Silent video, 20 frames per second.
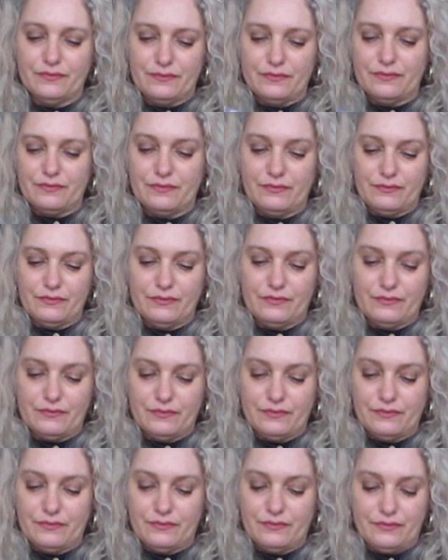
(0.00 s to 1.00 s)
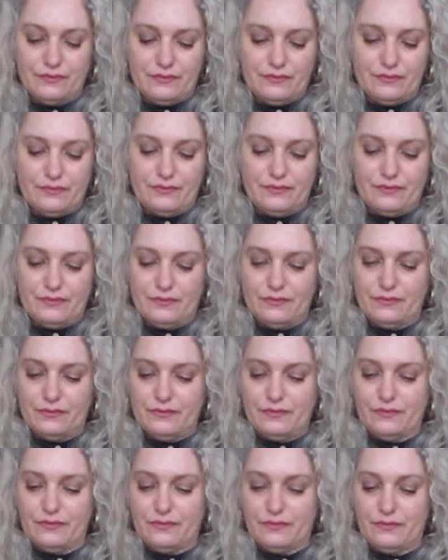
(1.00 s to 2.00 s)

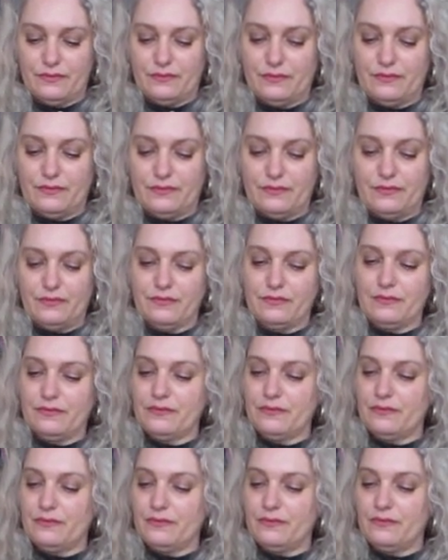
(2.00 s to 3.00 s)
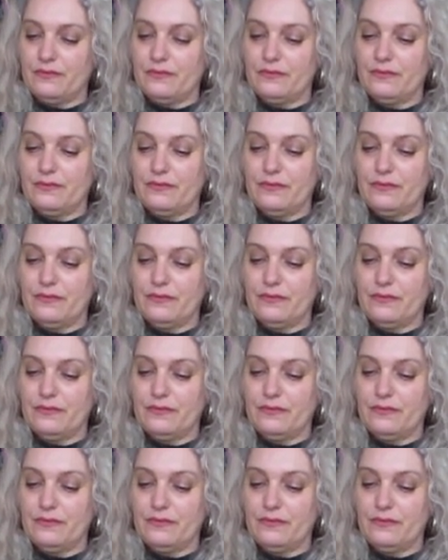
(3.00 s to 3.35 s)
[no speech]